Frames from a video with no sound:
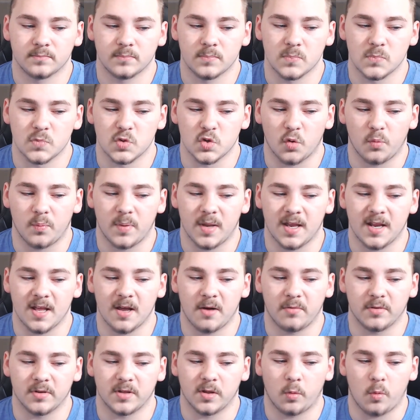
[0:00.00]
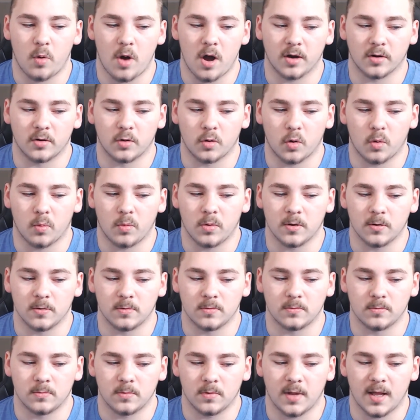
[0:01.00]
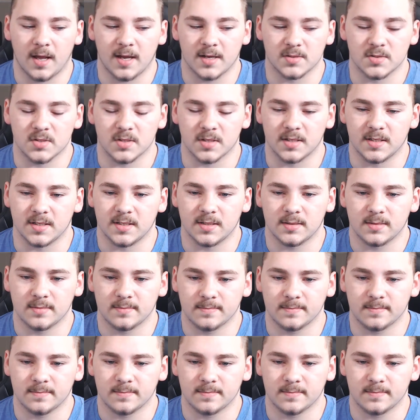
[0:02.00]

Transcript: So being able to walk normal will actually